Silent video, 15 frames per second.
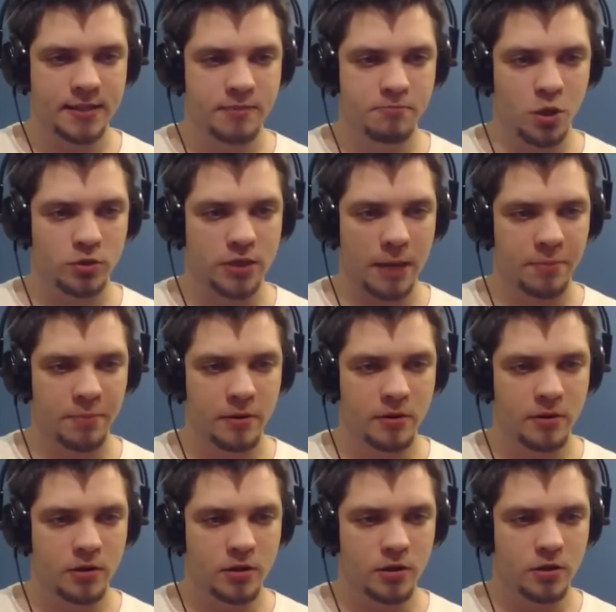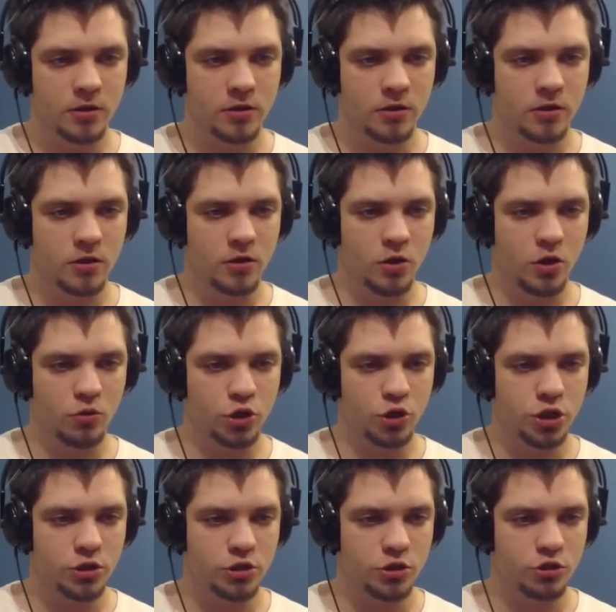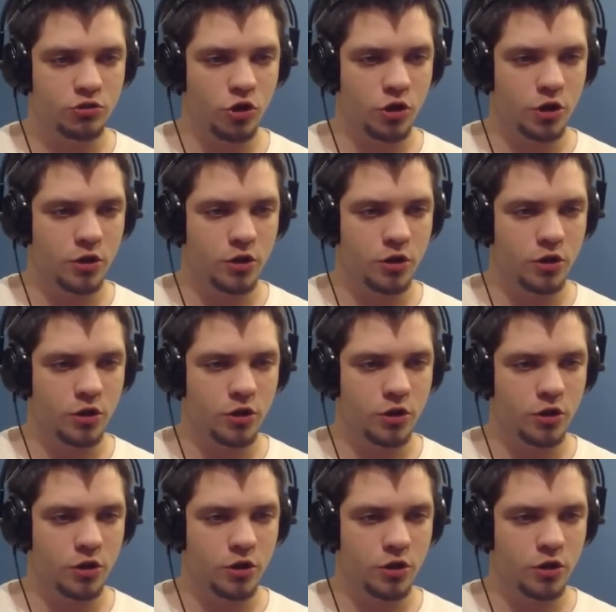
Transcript: Blow it up. Holy shit, strong.